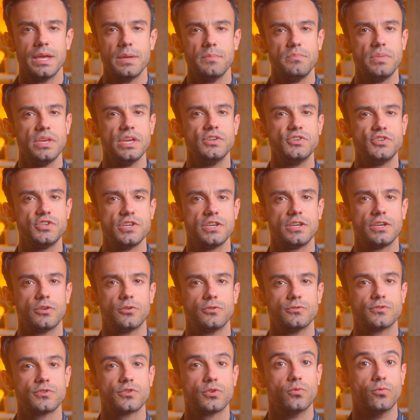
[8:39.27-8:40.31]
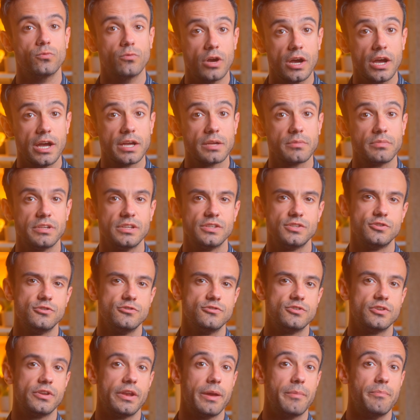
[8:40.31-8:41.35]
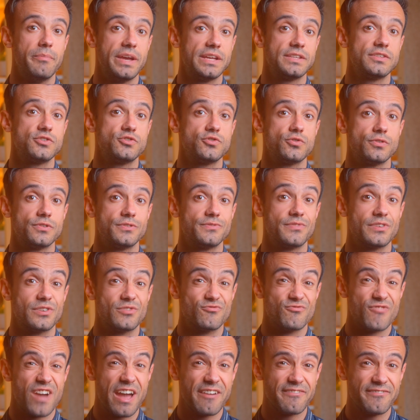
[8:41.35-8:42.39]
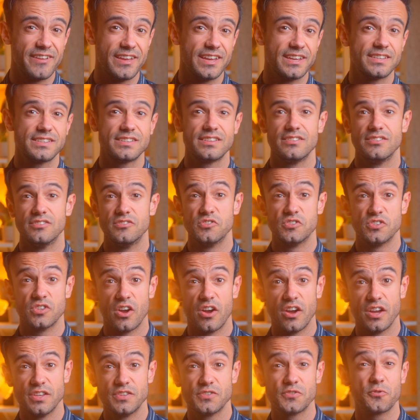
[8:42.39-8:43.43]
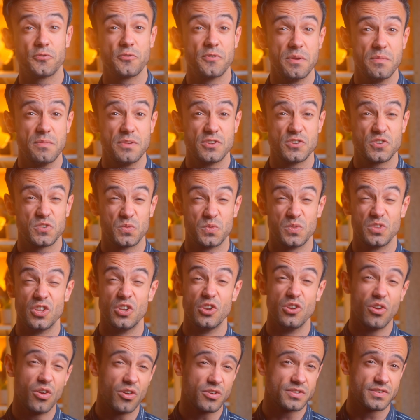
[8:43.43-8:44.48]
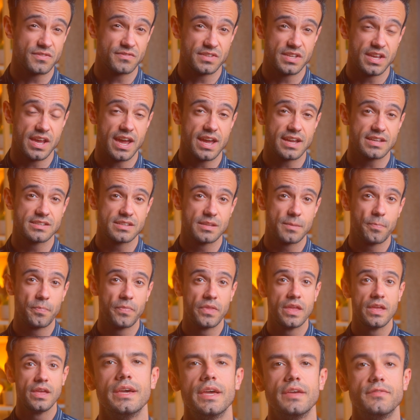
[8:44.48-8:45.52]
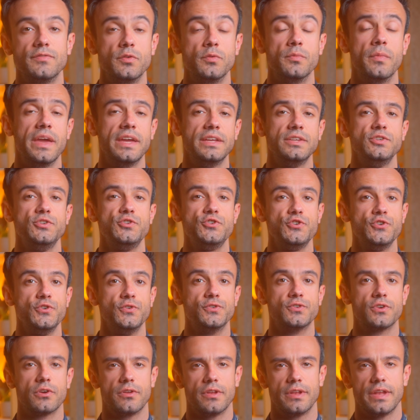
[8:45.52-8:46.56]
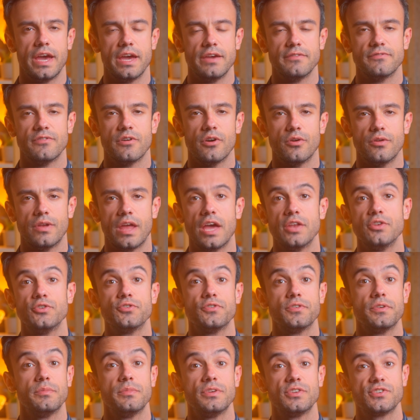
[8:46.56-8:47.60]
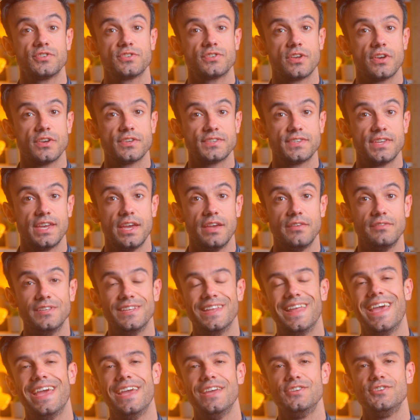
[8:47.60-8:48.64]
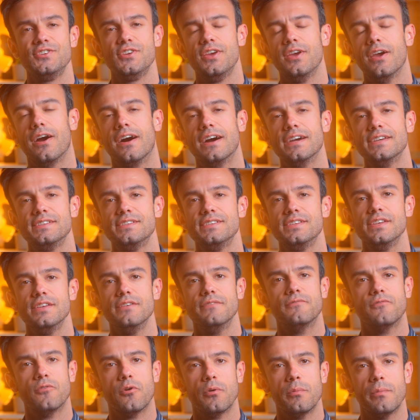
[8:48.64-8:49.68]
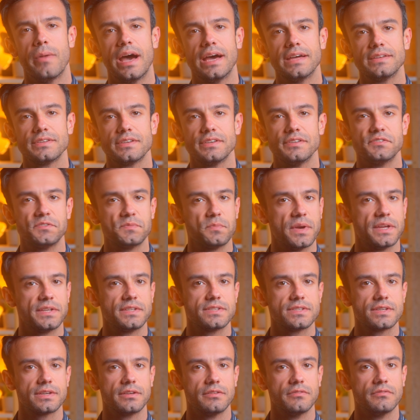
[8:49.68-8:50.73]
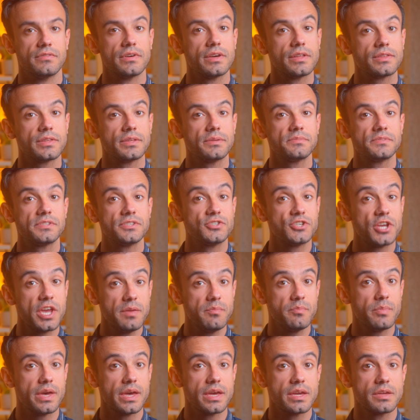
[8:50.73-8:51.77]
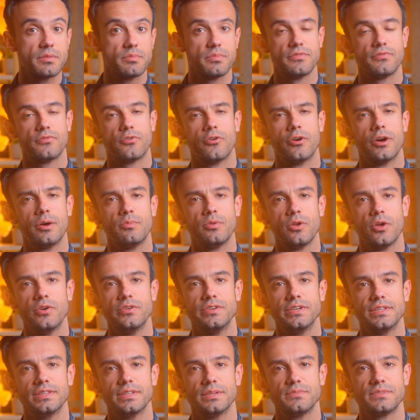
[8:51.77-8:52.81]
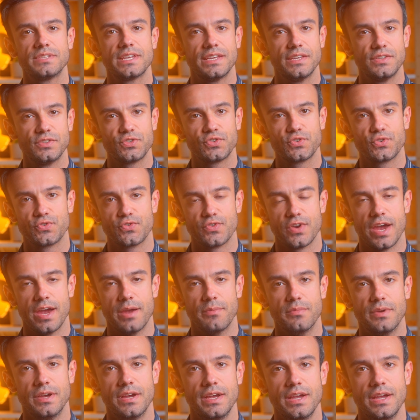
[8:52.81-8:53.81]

PNG can also work, but it's usually a better choice for graphics, designs, or images with a lot of text. If you mainly shoot on an iPhone and your images are saved in HEIC format, it's better to convert them to JPEG before uploading them to Instagram.